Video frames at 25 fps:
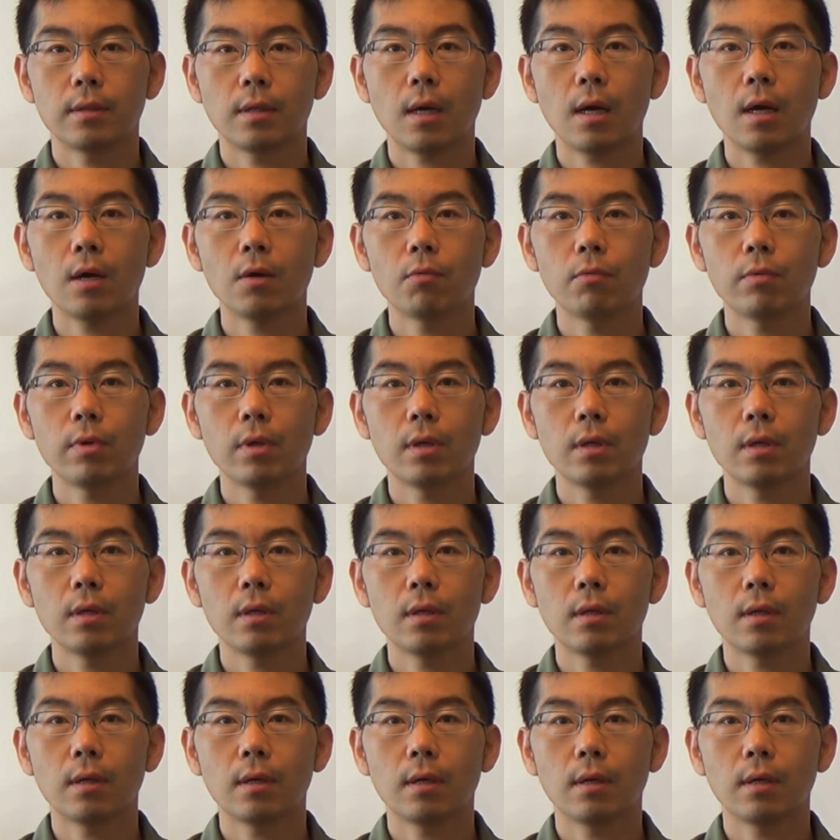how
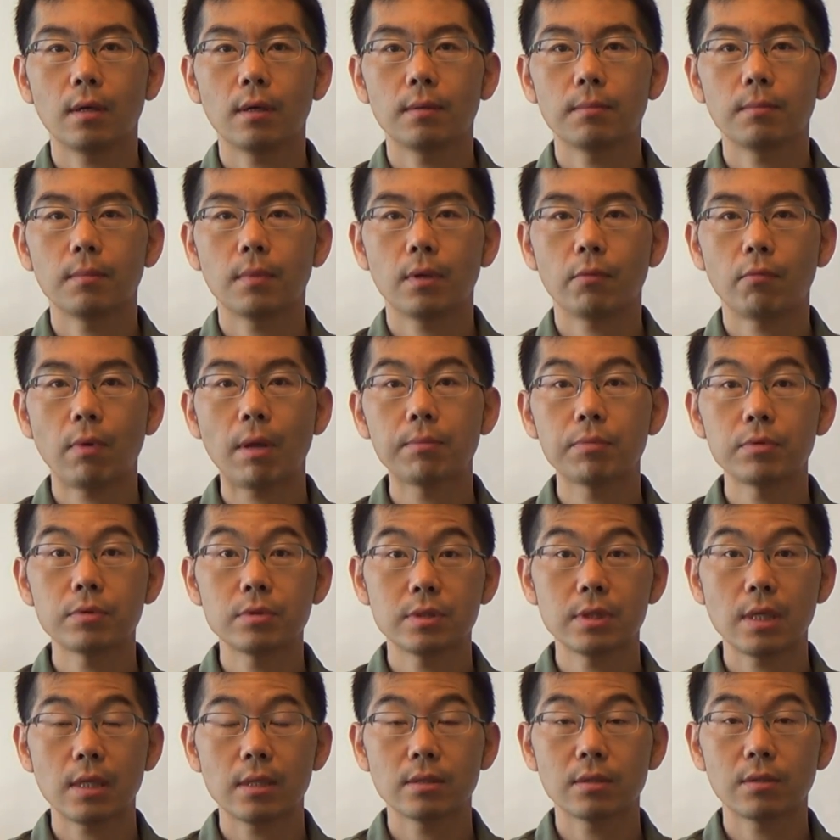we
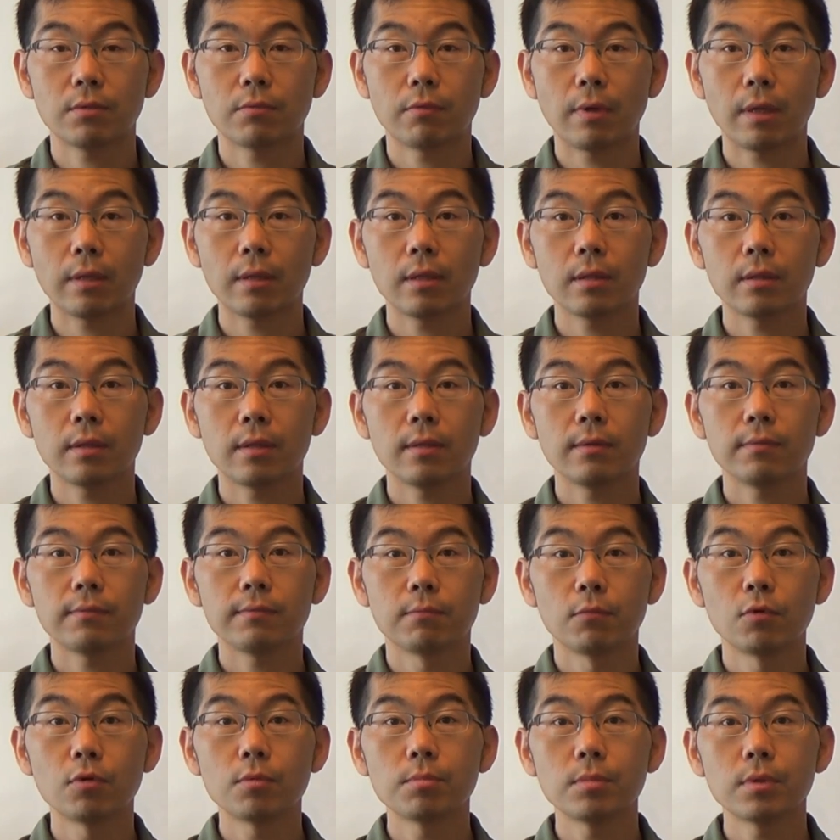represent the relative
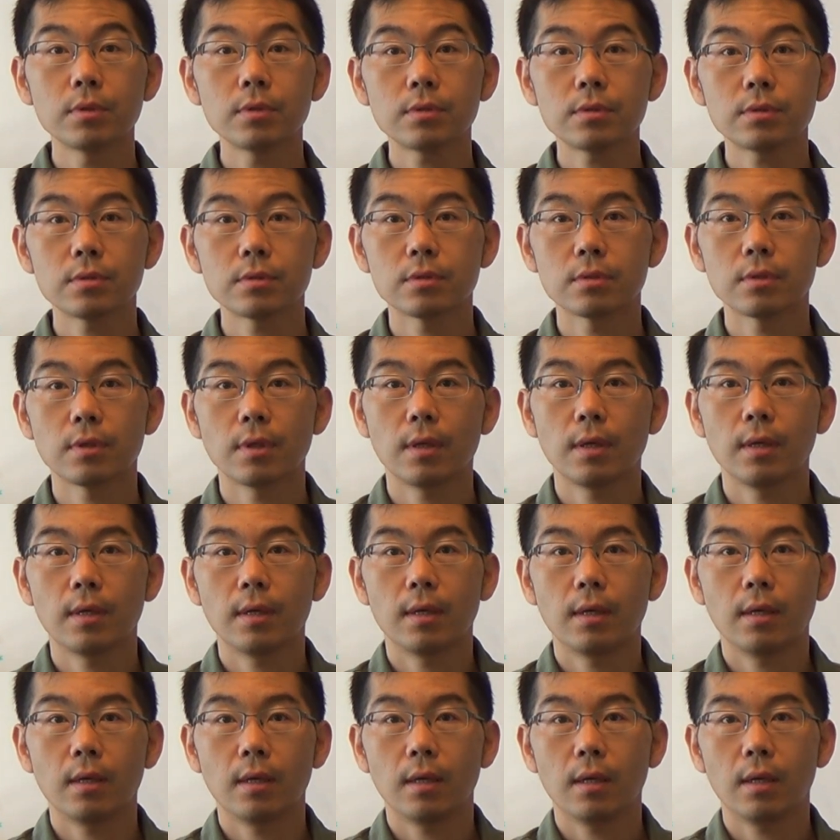movements,
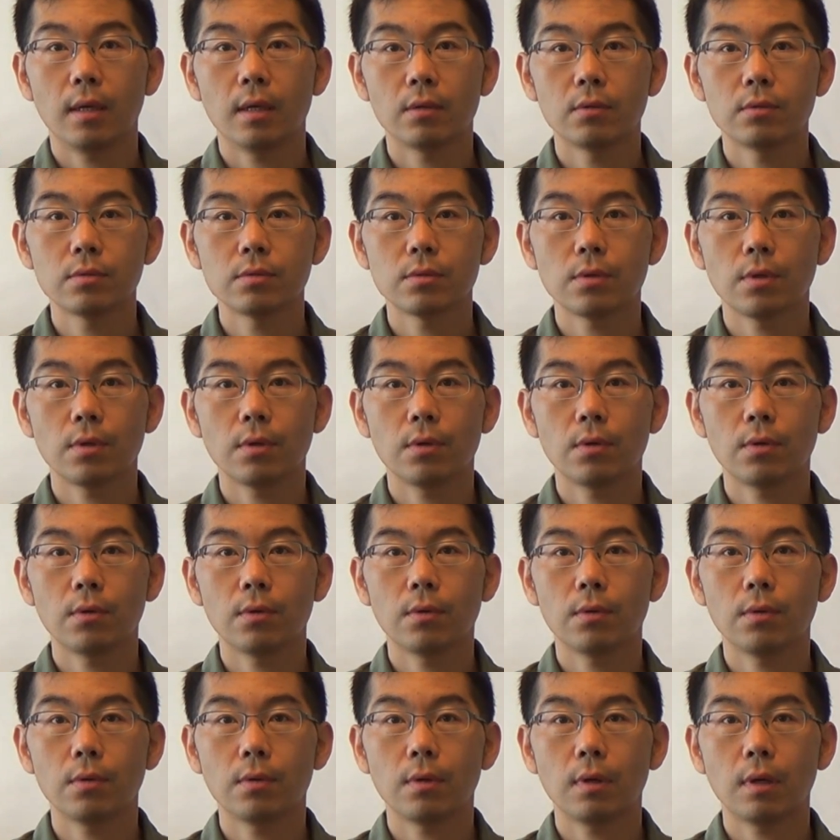and
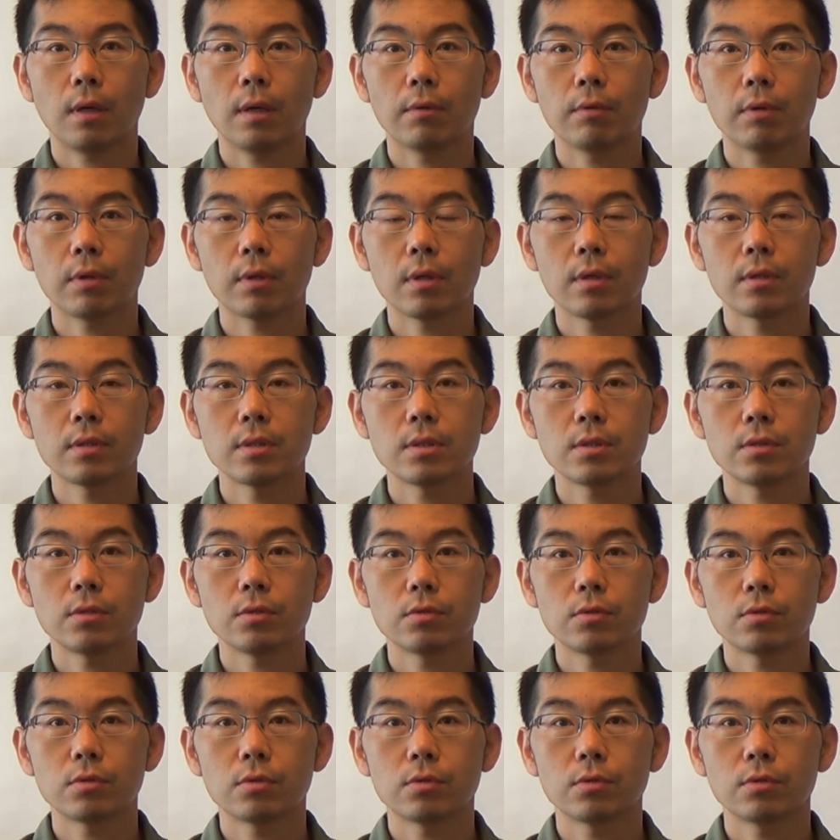also I will
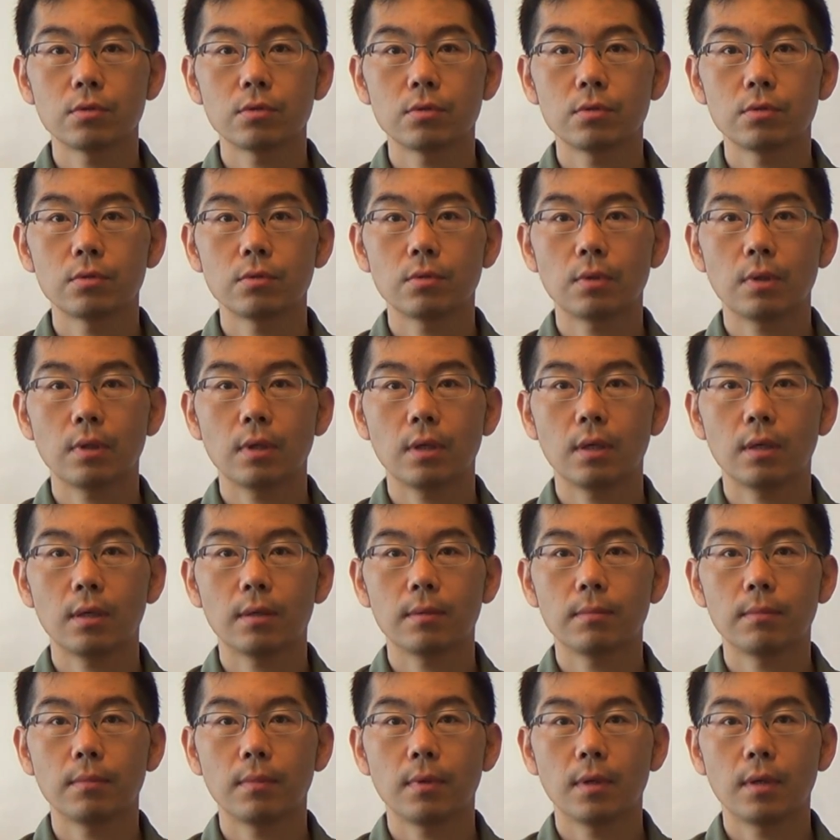continue to
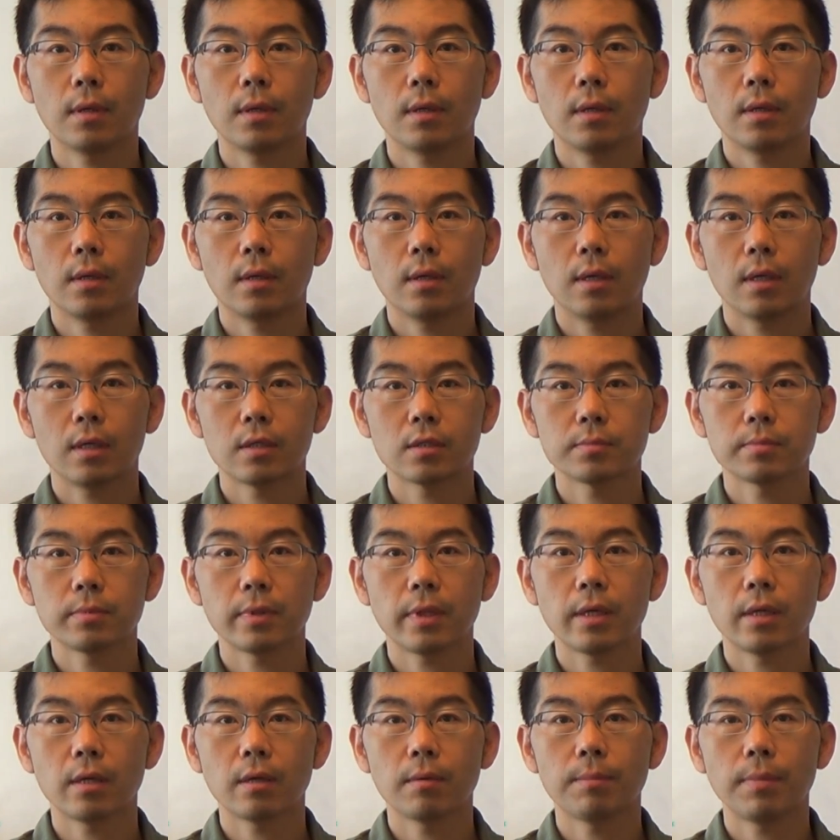
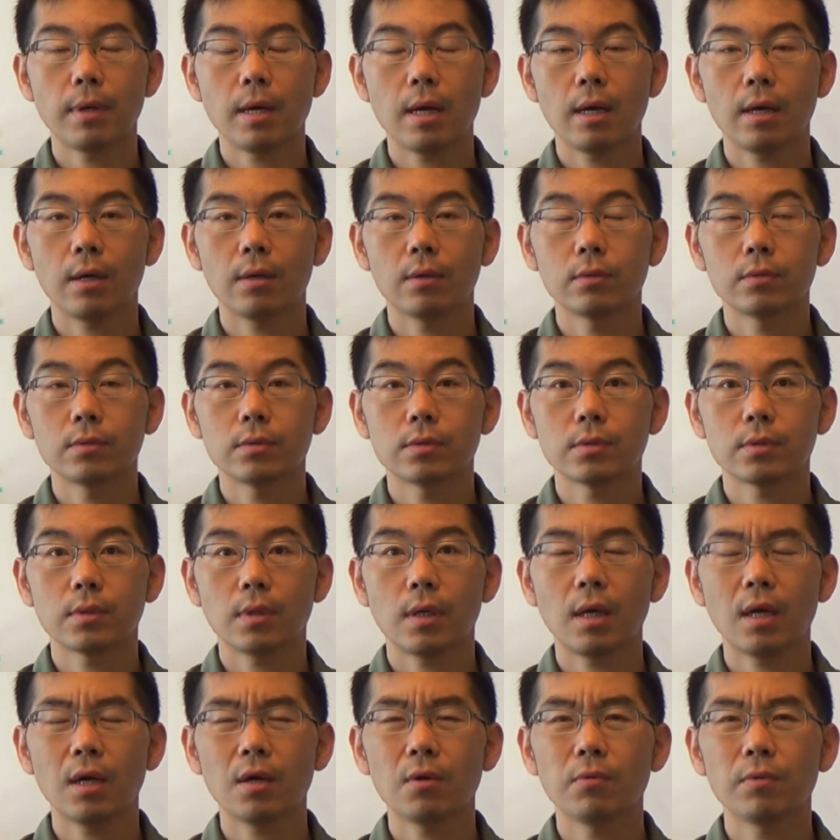explain about
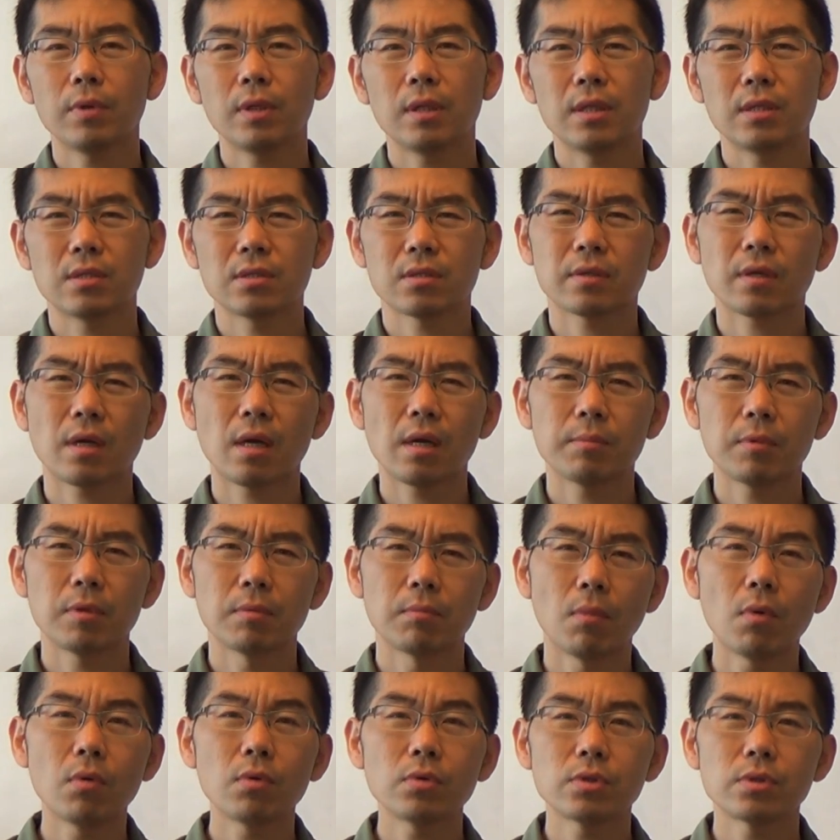how we describe the
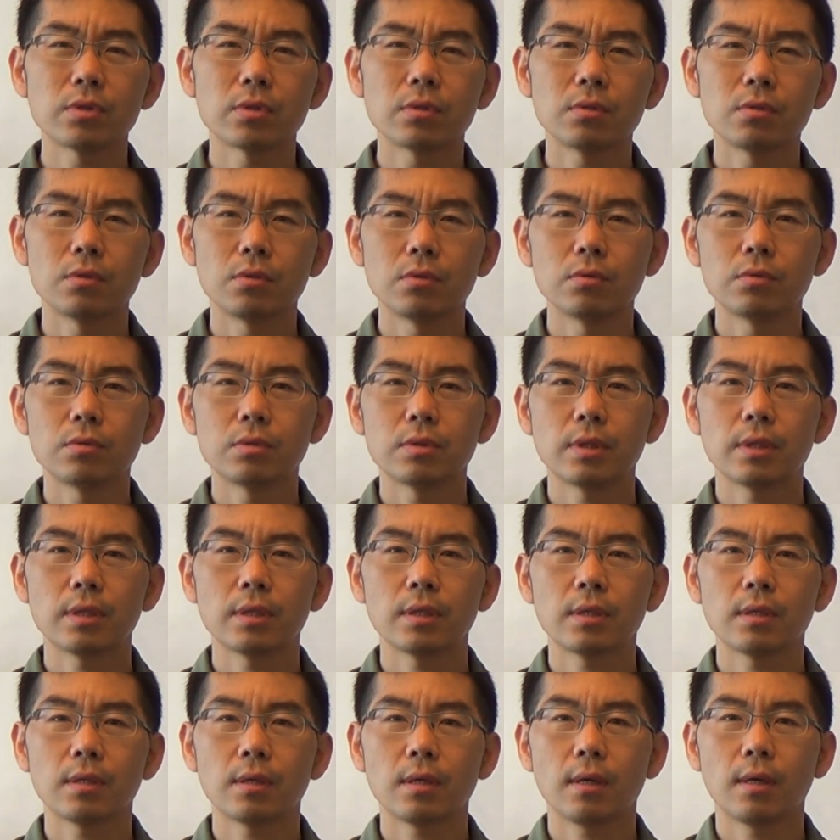motion
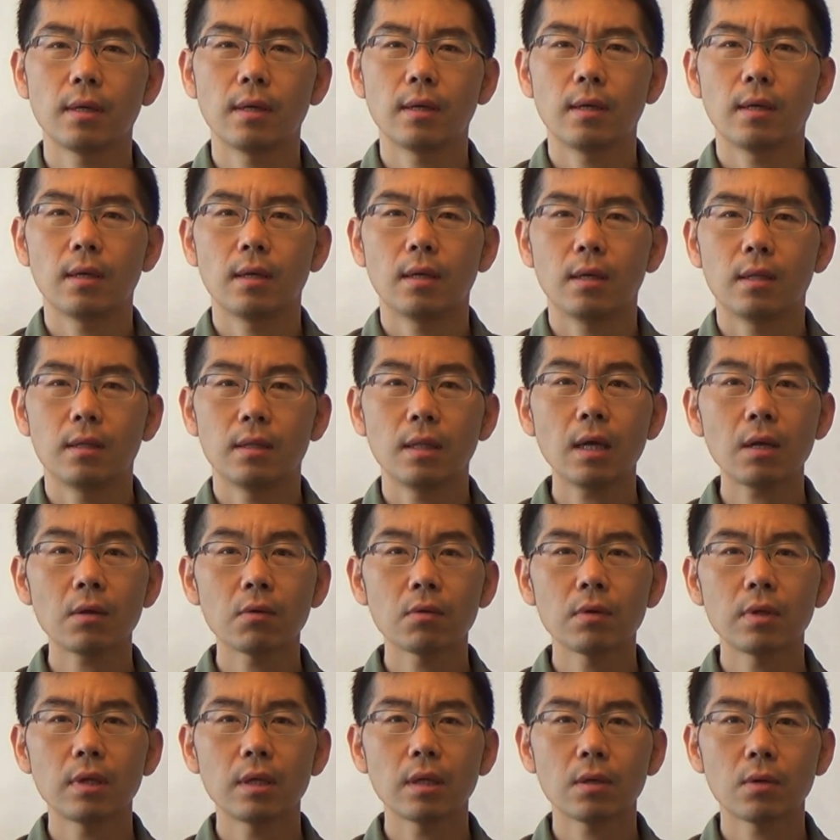using not
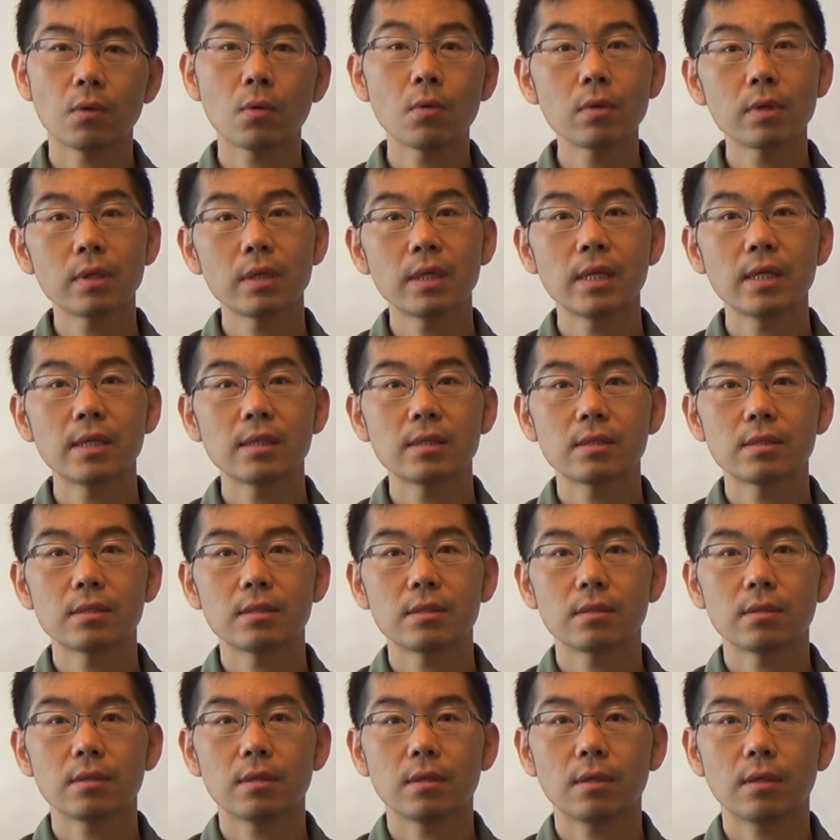only
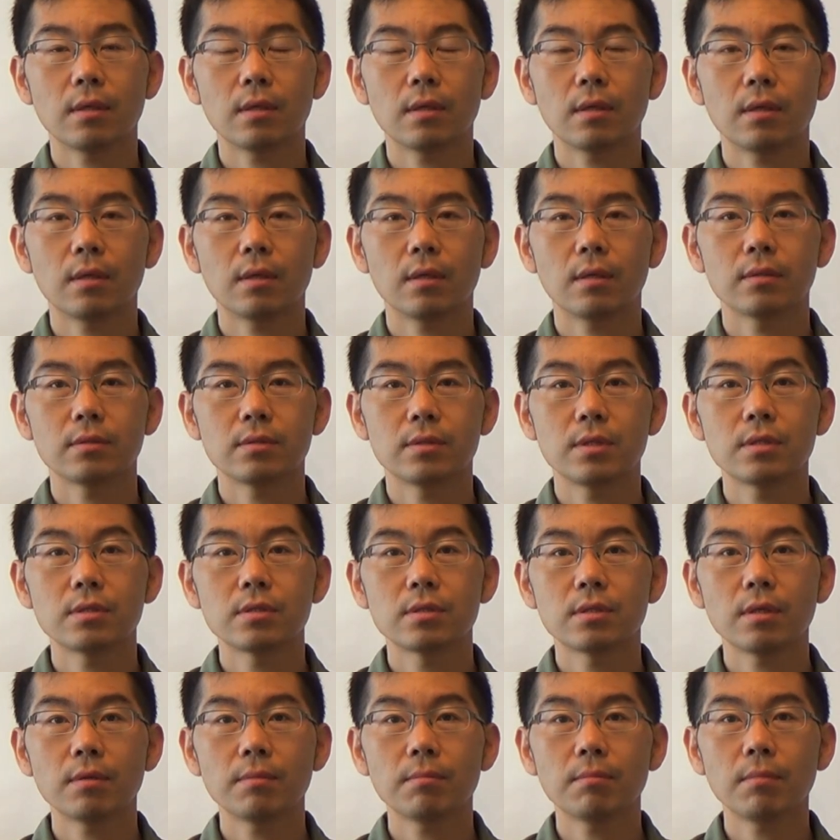coordinate
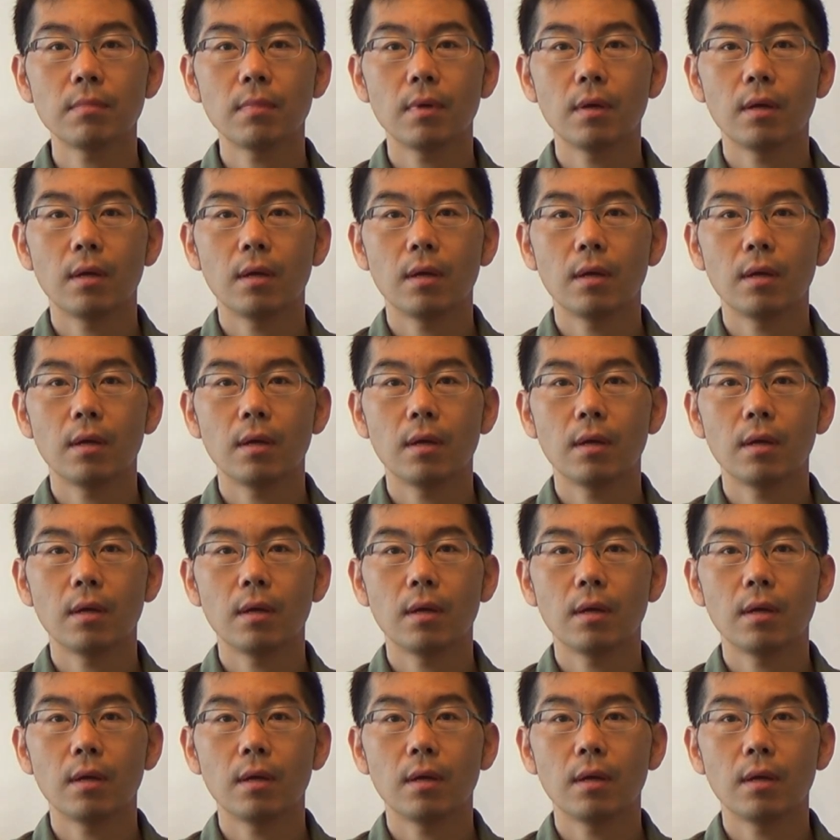system,